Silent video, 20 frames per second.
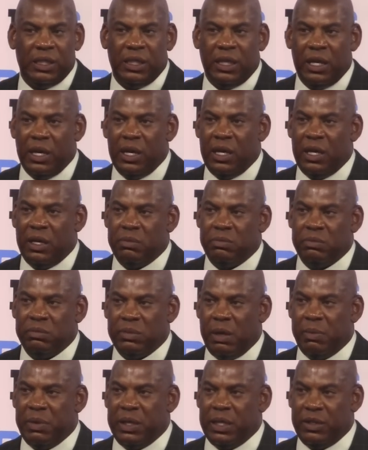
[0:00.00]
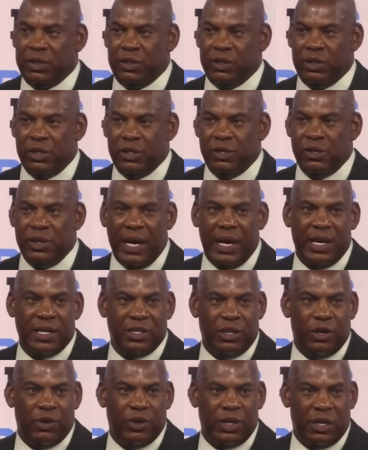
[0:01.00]
Uh, I mean, you guys
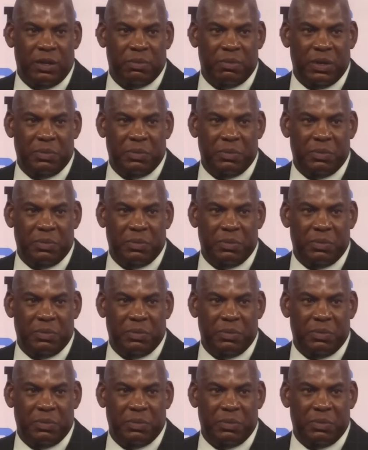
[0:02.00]
know him,